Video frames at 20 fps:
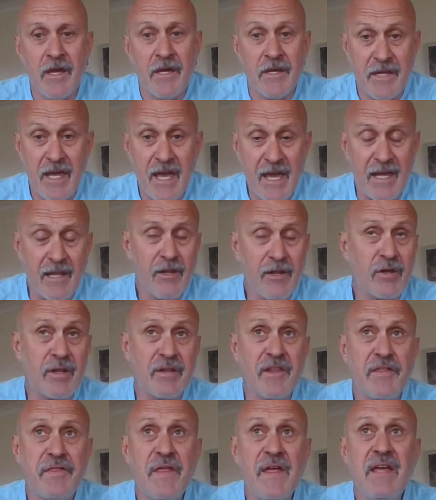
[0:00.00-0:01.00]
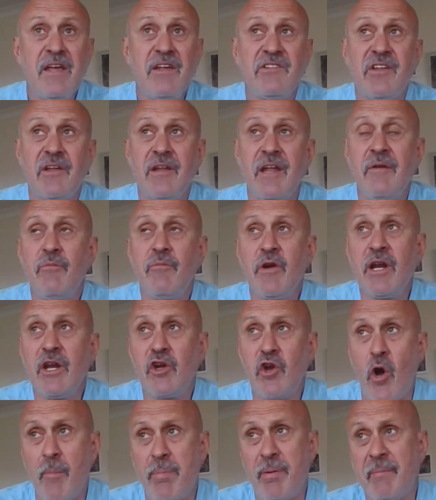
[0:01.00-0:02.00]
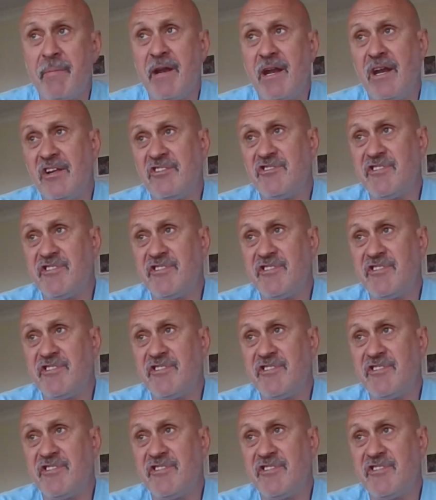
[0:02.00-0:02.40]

Yeah, look, the thing is, it really complemented each